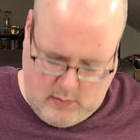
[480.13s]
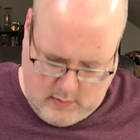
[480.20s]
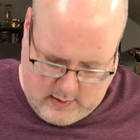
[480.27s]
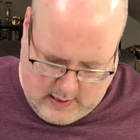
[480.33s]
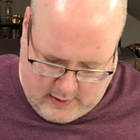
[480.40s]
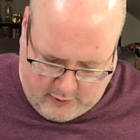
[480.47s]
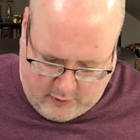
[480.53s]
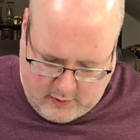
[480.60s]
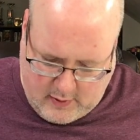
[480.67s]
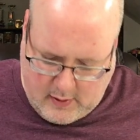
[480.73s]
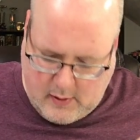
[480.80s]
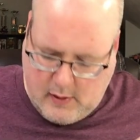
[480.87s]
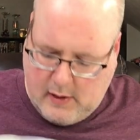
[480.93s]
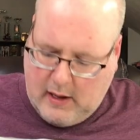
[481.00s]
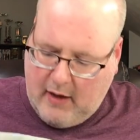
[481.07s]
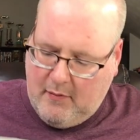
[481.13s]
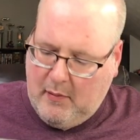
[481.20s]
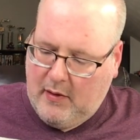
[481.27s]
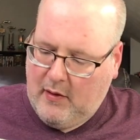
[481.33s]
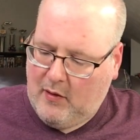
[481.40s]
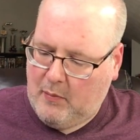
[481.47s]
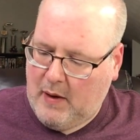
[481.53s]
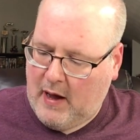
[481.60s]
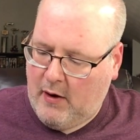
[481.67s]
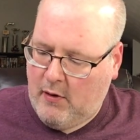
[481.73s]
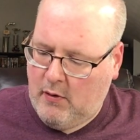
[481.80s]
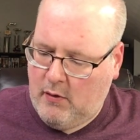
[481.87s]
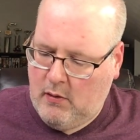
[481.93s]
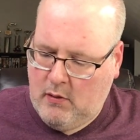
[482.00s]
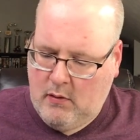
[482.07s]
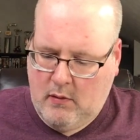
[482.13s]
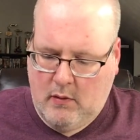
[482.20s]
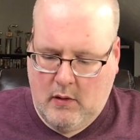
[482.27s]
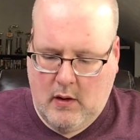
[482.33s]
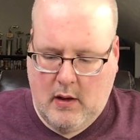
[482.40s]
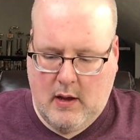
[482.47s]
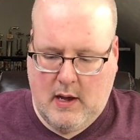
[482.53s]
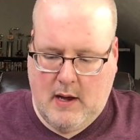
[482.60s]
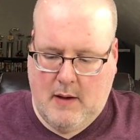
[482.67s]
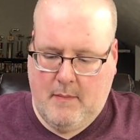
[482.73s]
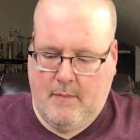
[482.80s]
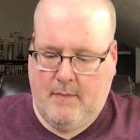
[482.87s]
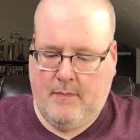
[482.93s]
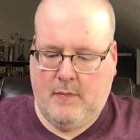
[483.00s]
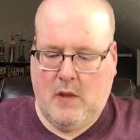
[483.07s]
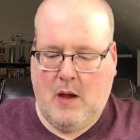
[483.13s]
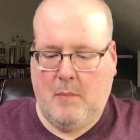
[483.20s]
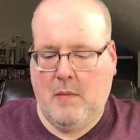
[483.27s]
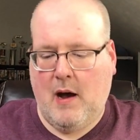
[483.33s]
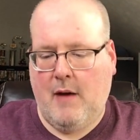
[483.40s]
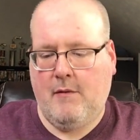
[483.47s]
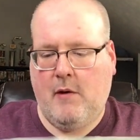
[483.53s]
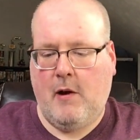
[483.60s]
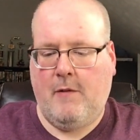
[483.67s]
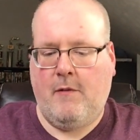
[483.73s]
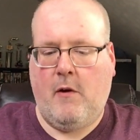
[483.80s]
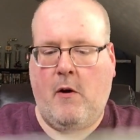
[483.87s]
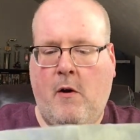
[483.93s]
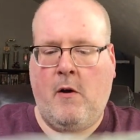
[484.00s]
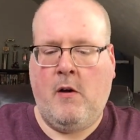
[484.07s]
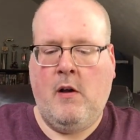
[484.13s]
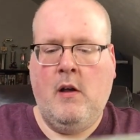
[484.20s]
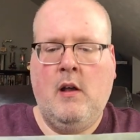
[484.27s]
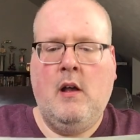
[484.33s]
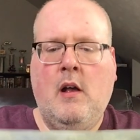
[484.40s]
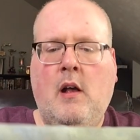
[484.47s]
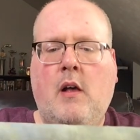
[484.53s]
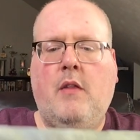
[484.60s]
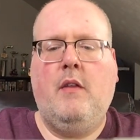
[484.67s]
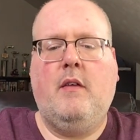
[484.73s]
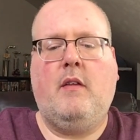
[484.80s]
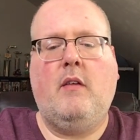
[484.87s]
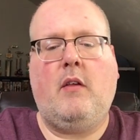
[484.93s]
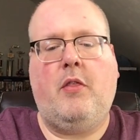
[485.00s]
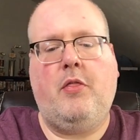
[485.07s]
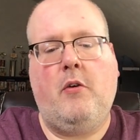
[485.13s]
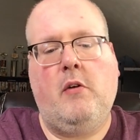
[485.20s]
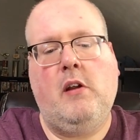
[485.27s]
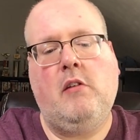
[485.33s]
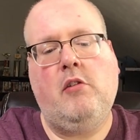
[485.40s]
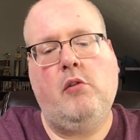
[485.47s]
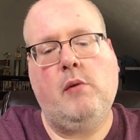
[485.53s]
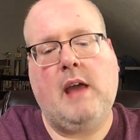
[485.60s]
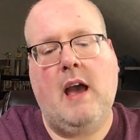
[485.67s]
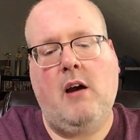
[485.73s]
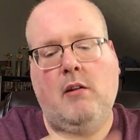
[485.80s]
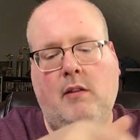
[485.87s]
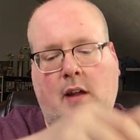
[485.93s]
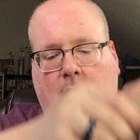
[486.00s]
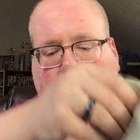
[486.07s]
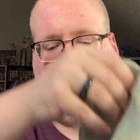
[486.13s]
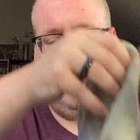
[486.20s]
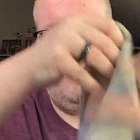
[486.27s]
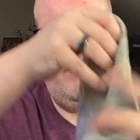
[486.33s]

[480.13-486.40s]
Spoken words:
actually gave me this pattern. I'm not very far. This is a 32 count linen from